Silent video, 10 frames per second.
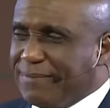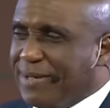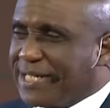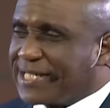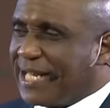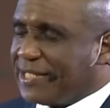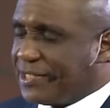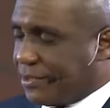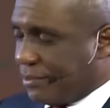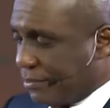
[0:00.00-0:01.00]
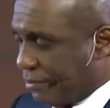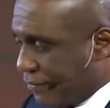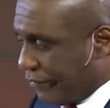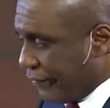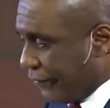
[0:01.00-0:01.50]
mentality.
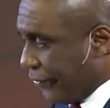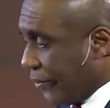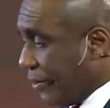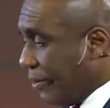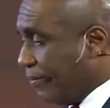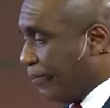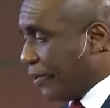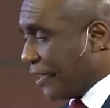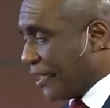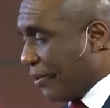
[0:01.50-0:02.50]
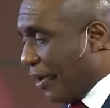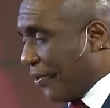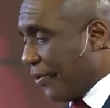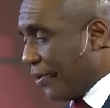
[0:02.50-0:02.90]
Possess a what?